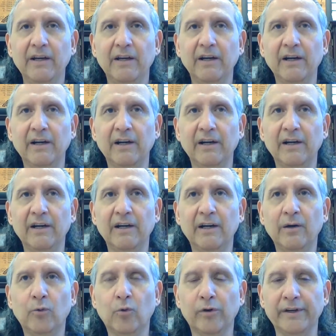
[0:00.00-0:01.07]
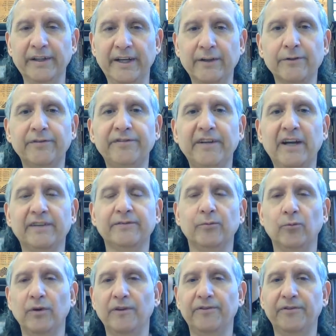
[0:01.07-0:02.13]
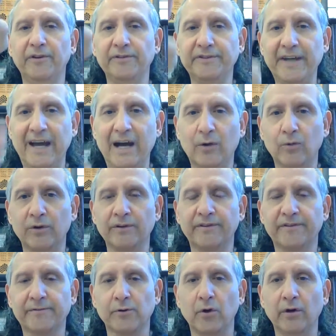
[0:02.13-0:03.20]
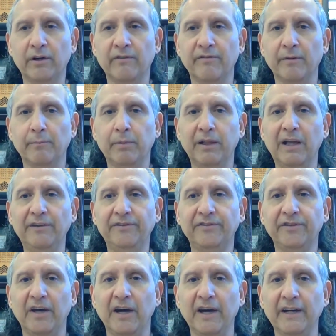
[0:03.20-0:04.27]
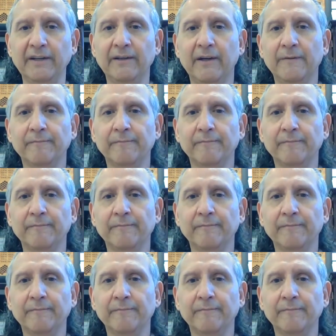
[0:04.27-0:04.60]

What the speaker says: where it intersects with the downward stroke of the plus sign,